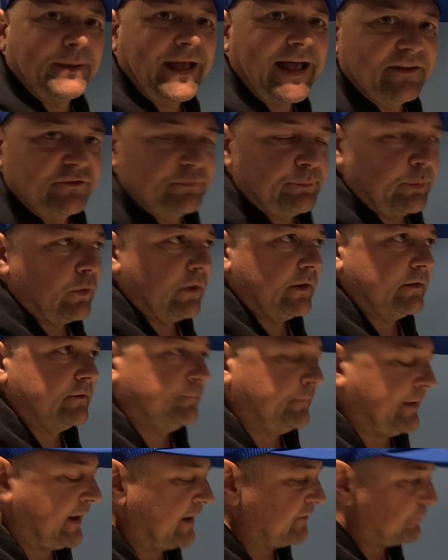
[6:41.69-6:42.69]
passport.
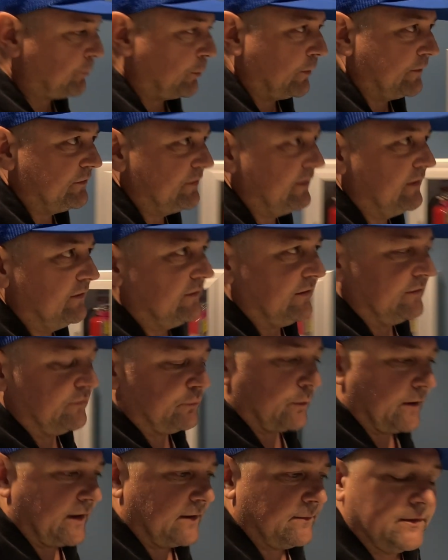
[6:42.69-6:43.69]
Passport's the easiest
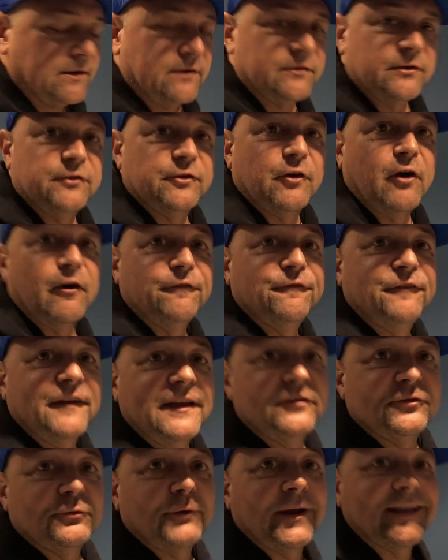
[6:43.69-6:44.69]
way because it's all
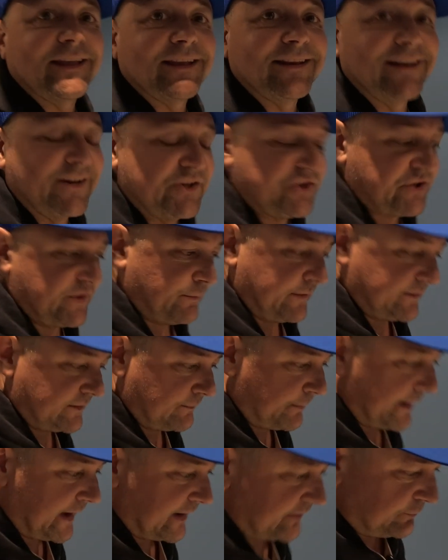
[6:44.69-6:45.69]
face recognition with the
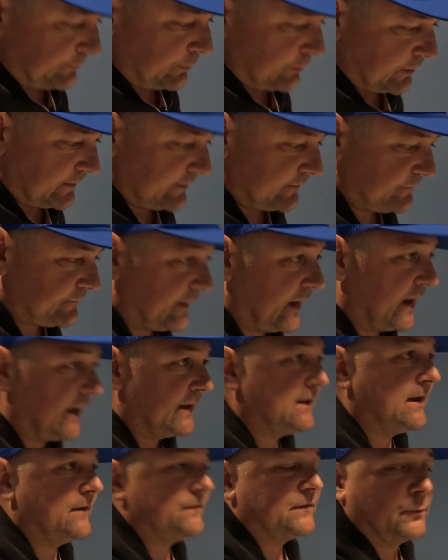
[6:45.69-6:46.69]
passport. If
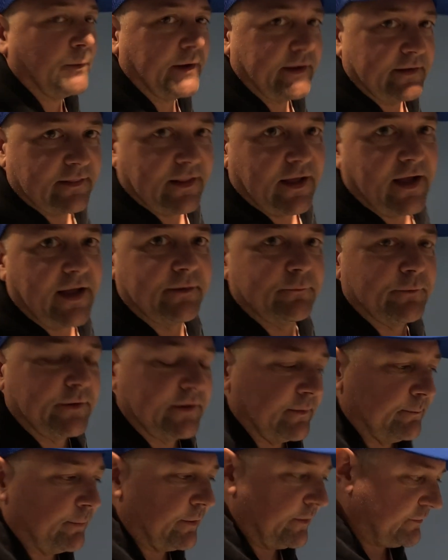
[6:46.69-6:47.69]
not, you have to wait in line with
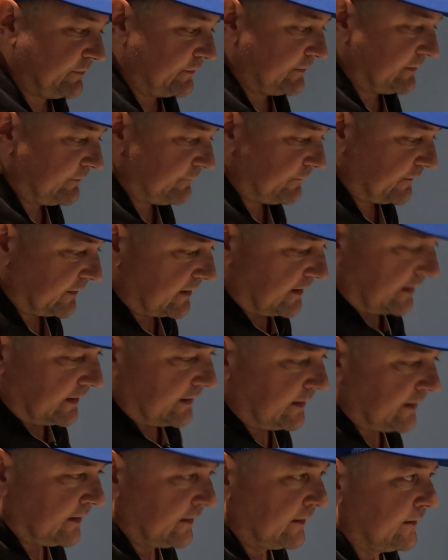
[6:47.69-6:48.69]
your birth certificate
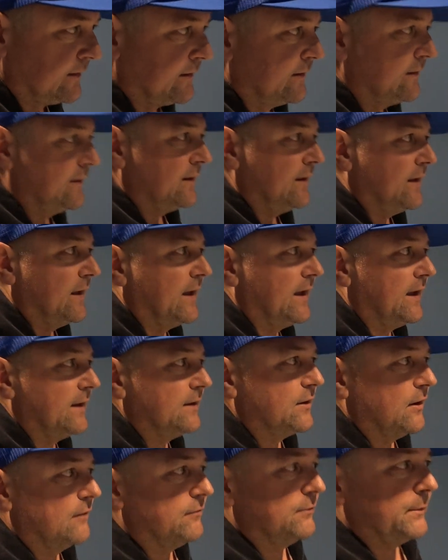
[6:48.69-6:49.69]

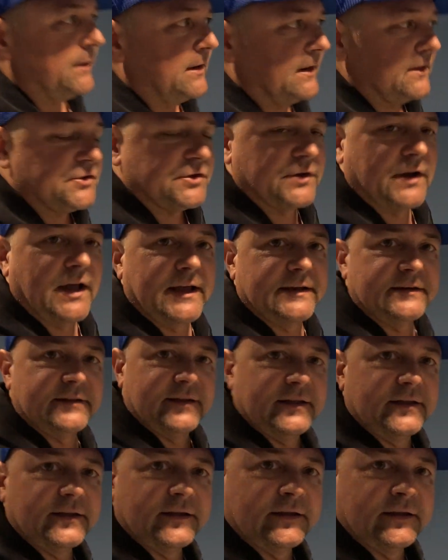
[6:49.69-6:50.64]
and government issued ID.